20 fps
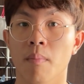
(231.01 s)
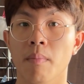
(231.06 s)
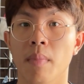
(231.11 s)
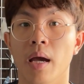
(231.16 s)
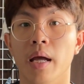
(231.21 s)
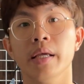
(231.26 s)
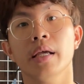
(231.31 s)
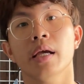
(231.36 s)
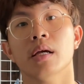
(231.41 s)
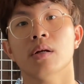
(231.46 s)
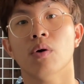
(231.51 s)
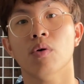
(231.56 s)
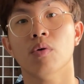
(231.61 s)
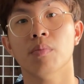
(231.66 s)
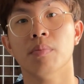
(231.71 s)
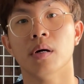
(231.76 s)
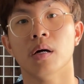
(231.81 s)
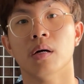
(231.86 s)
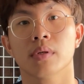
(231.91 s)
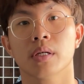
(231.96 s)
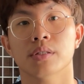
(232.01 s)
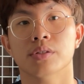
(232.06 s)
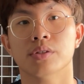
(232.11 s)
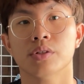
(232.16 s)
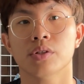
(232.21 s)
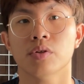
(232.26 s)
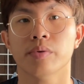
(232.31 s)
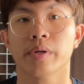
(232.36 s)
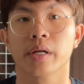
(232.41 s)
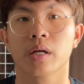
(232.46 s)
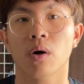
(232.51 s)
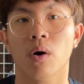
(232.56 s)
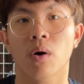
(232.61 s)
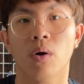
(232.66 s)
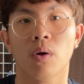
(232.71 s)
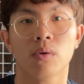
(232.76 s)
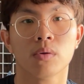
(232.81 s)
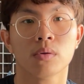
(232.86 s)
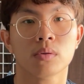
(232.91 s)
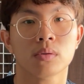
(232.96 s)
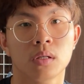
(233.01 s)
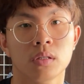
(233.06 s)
many an old bird can still recall